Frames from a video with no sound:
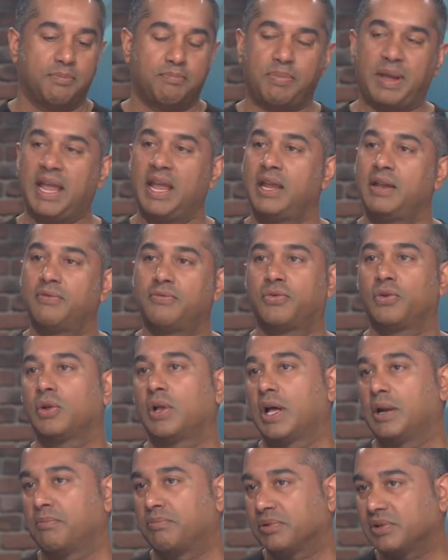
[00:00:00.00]

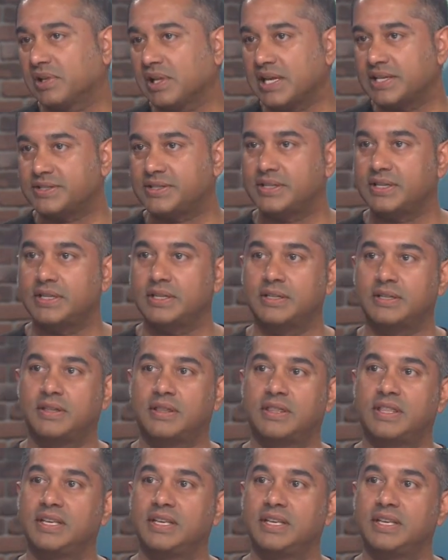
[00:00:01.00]
painful, unpleasant, yeah.